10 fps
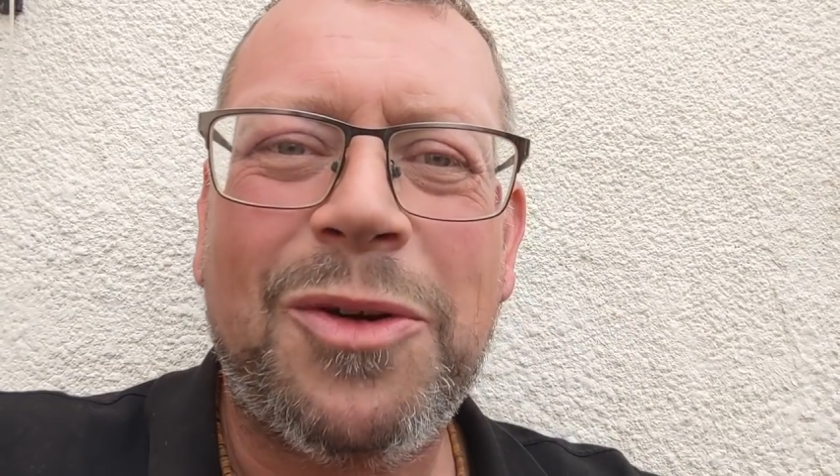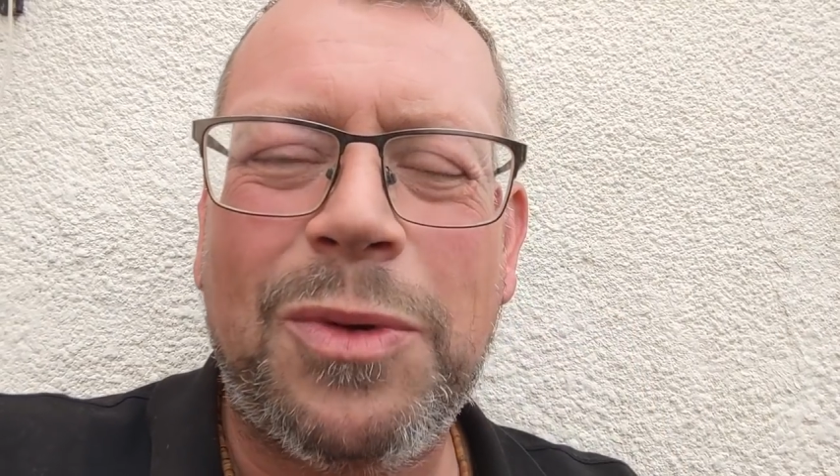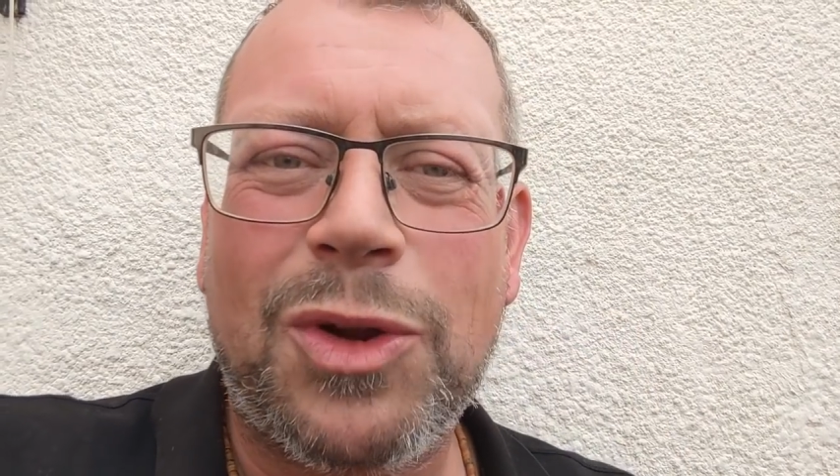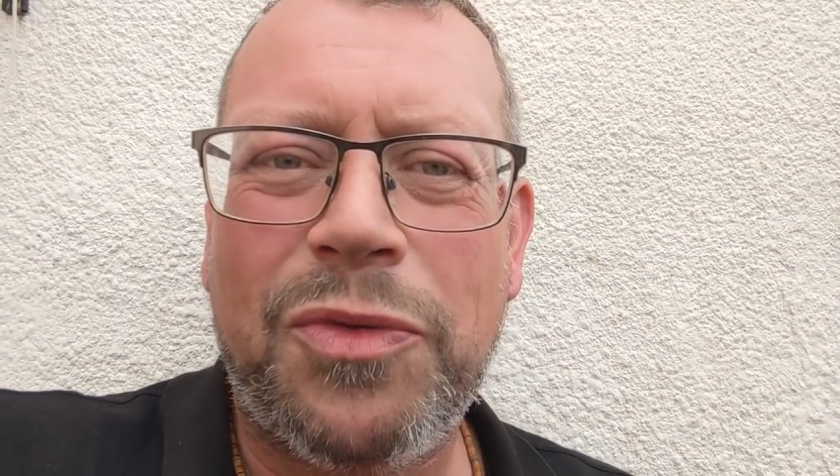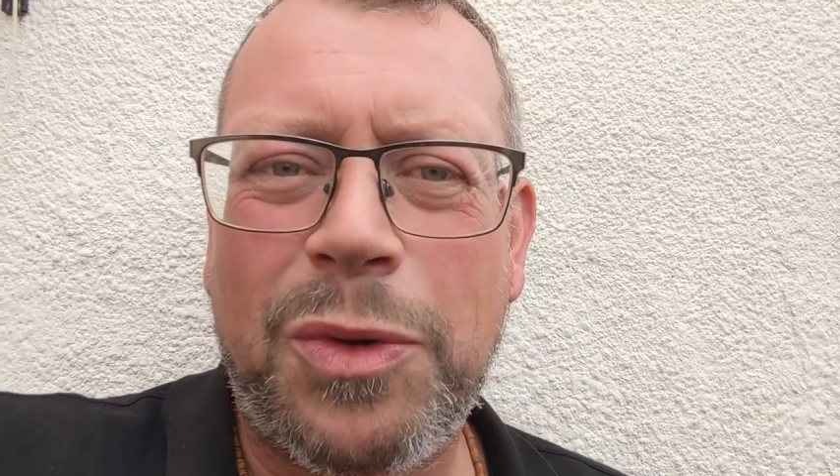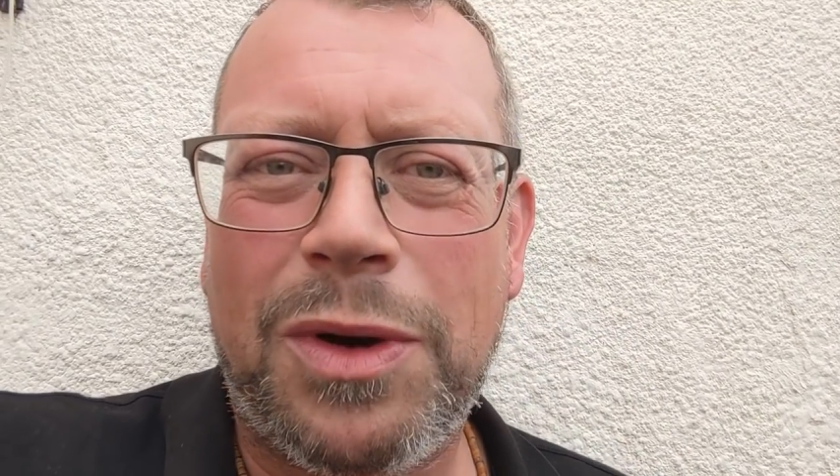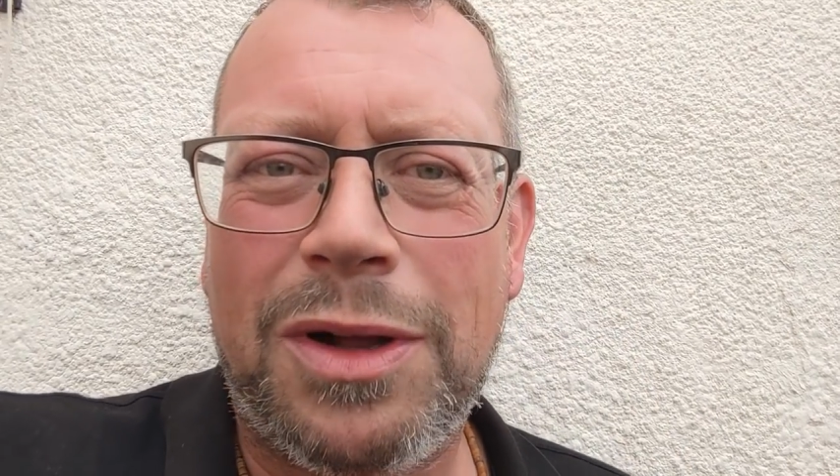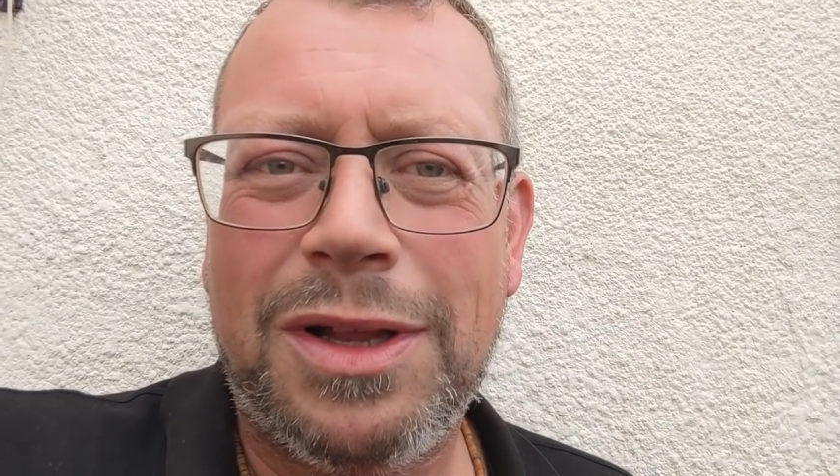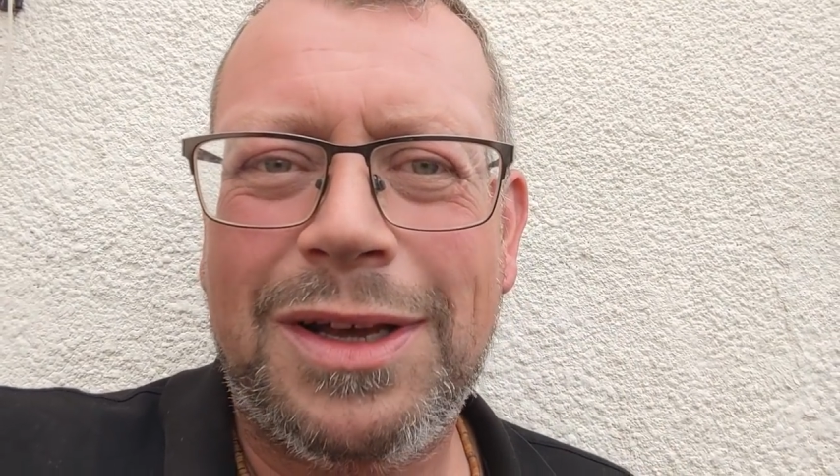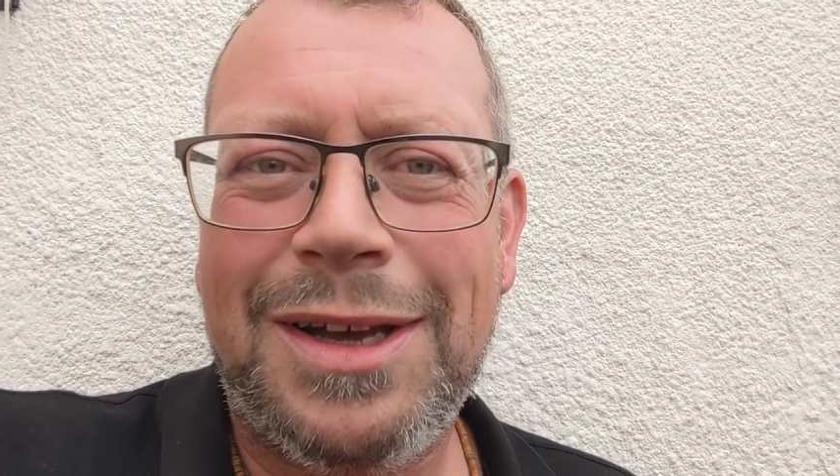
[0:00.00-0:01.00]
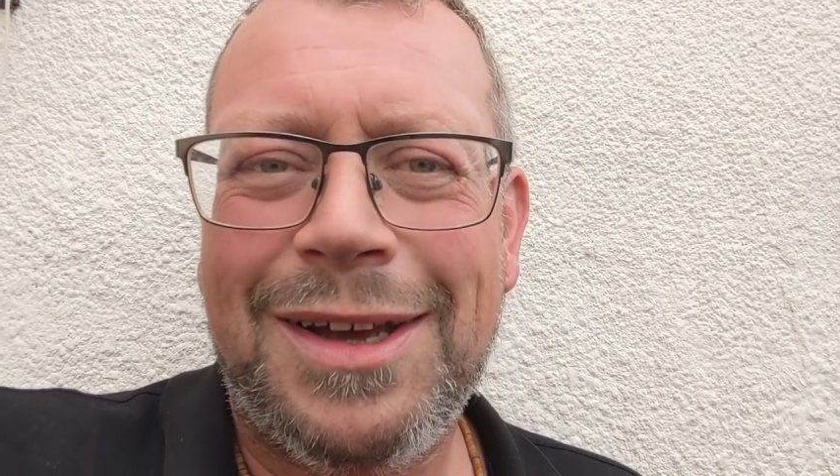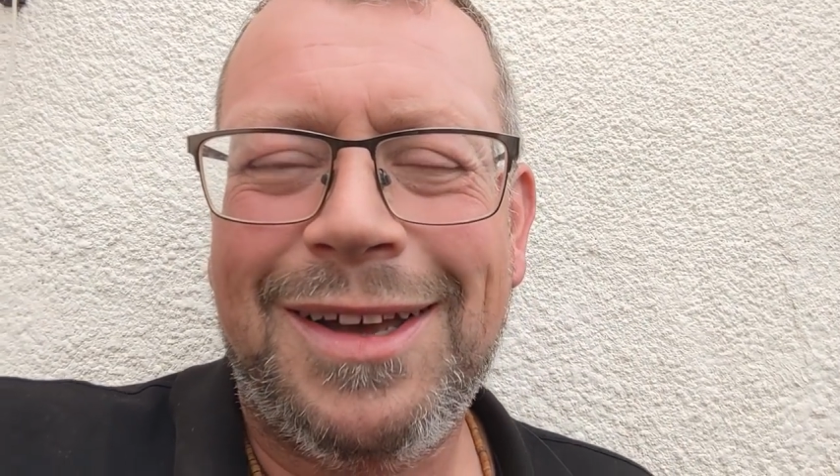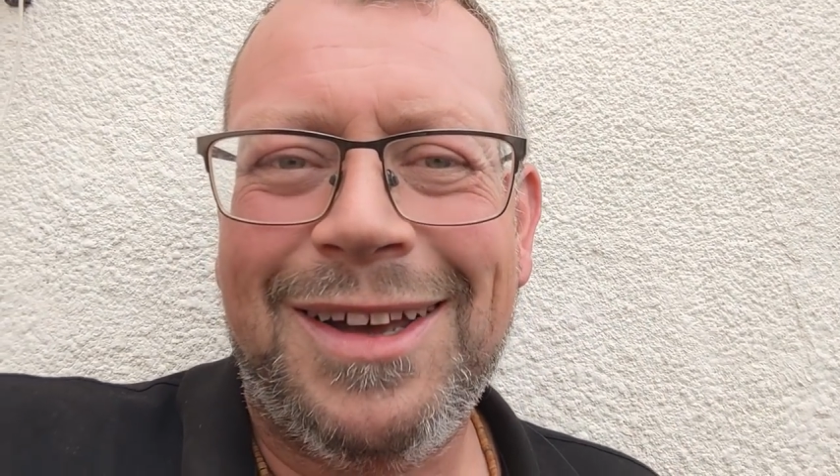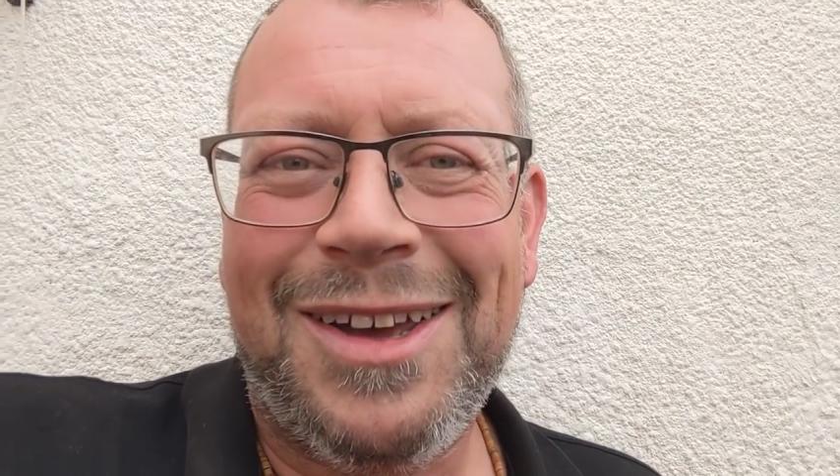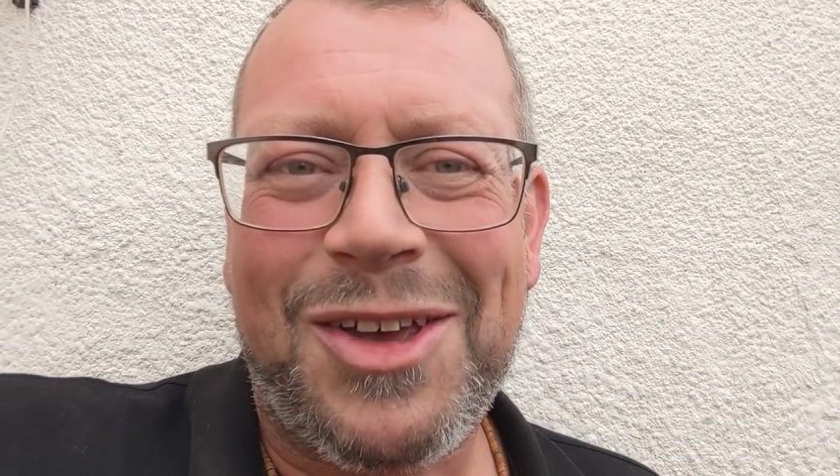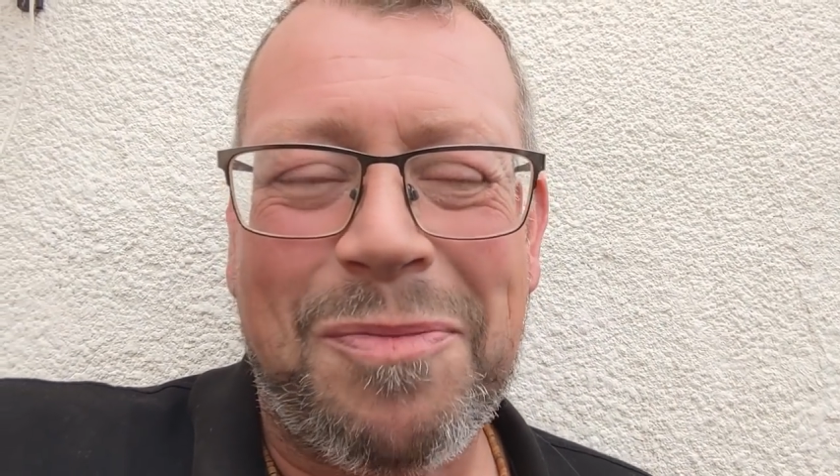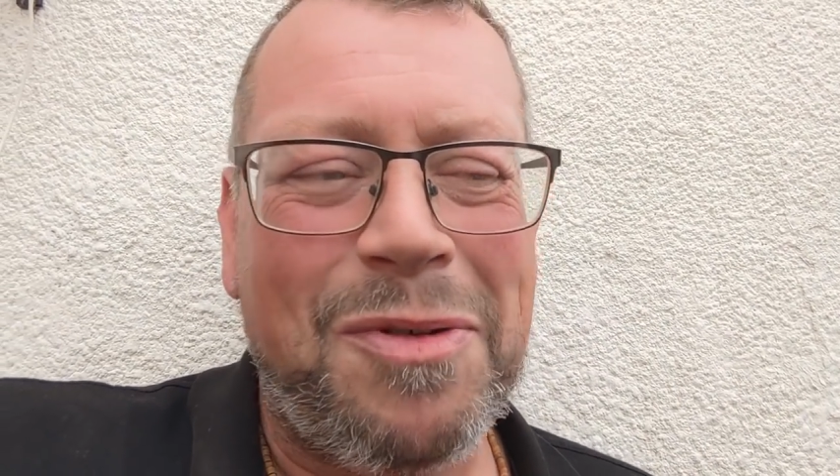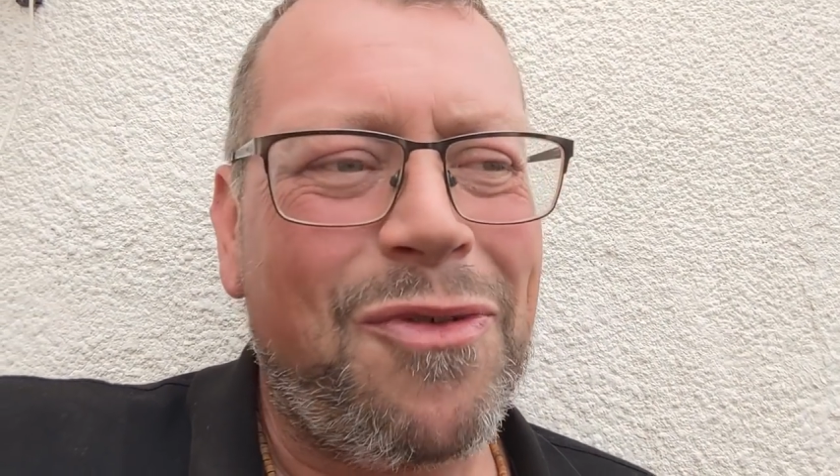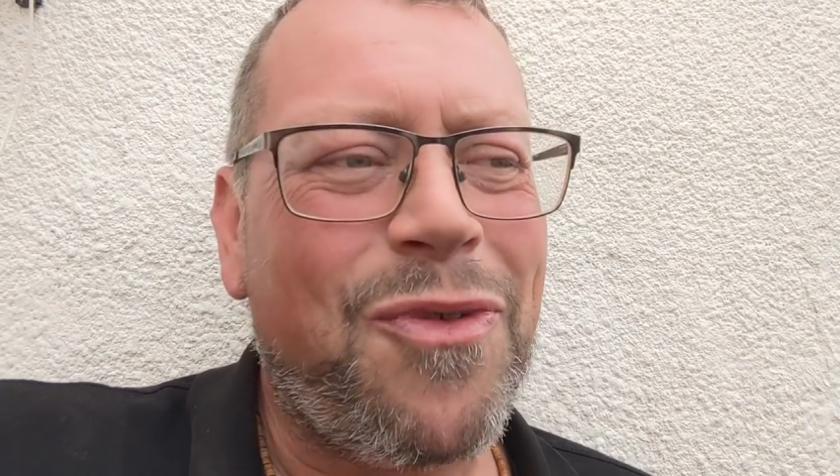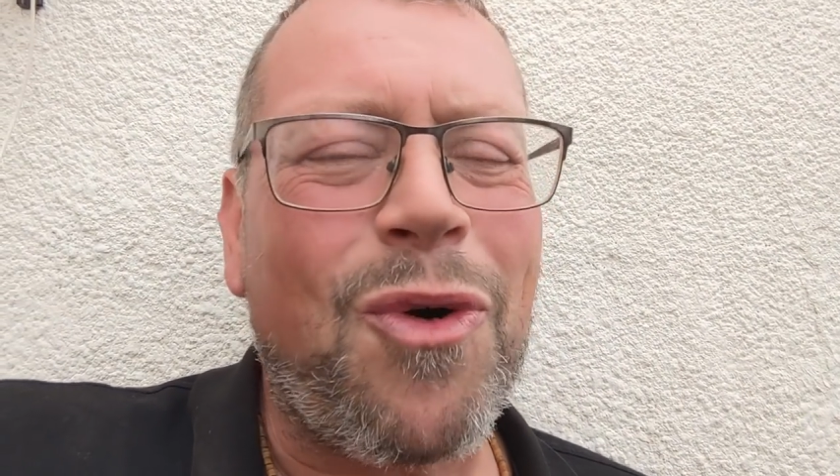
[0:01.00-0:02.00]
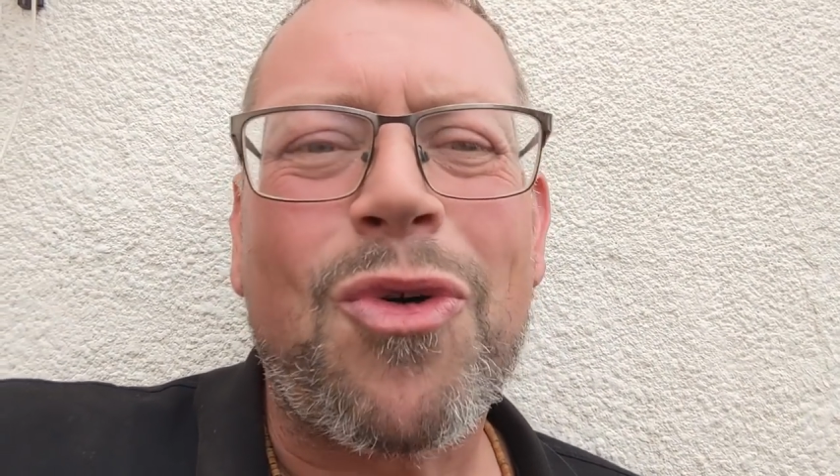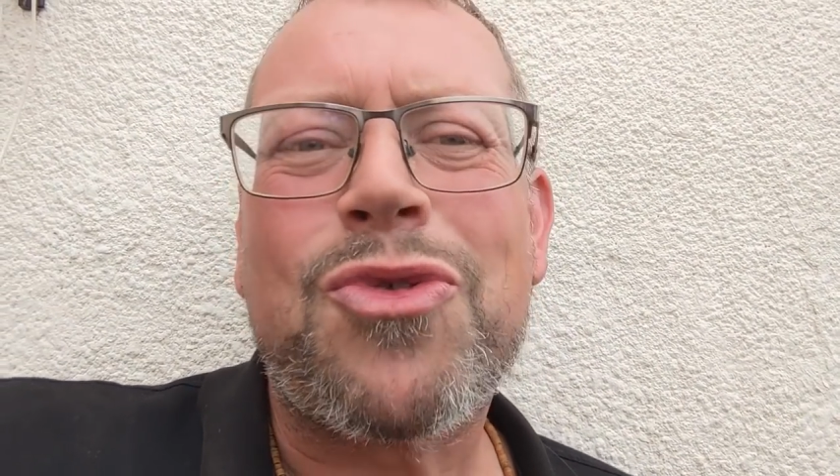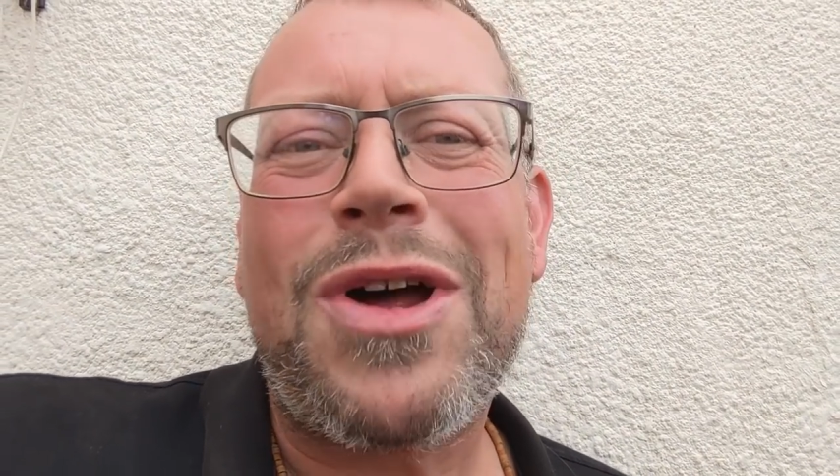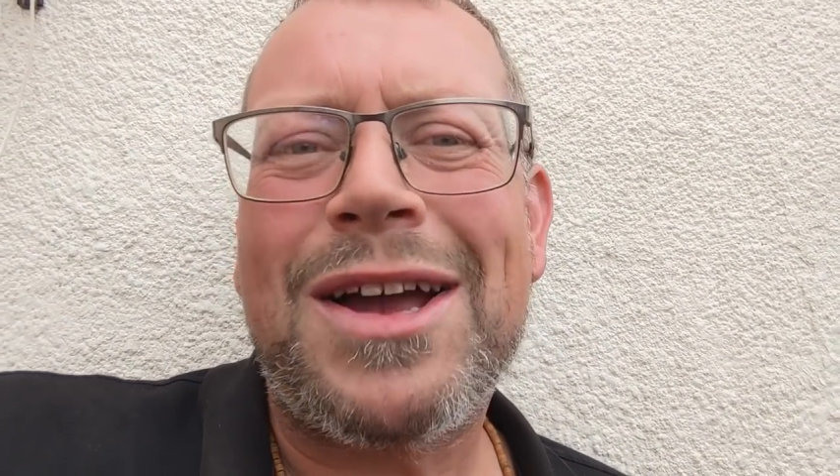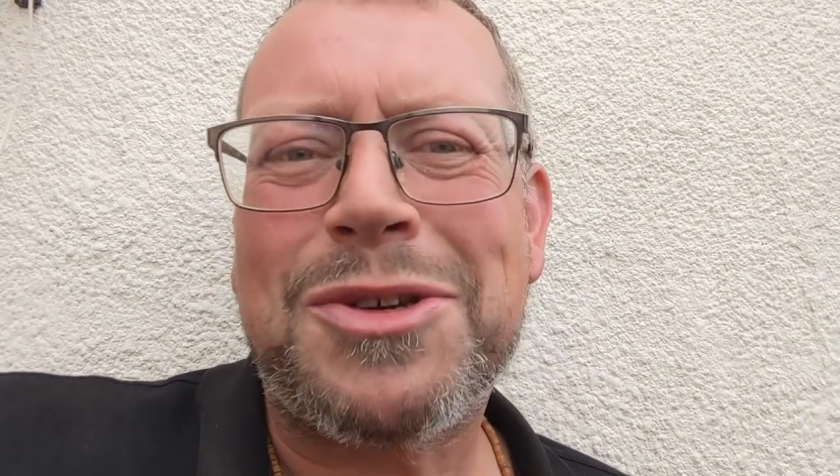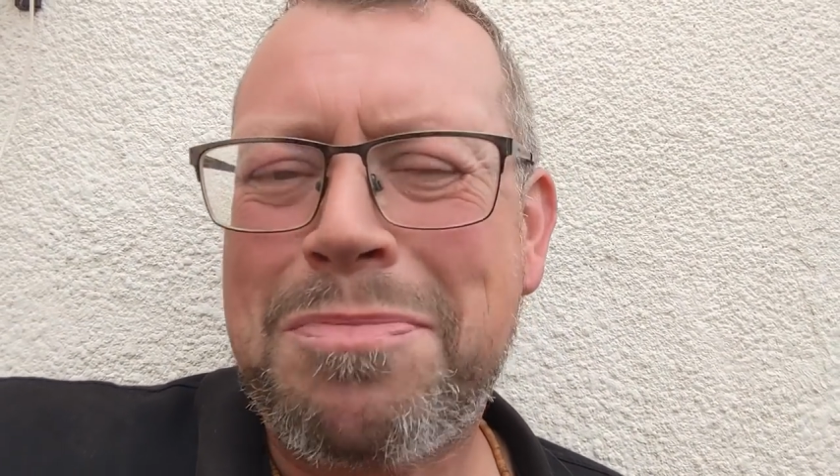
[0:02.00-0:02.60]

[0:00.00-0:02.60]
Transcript: We love you all. You've been forthright,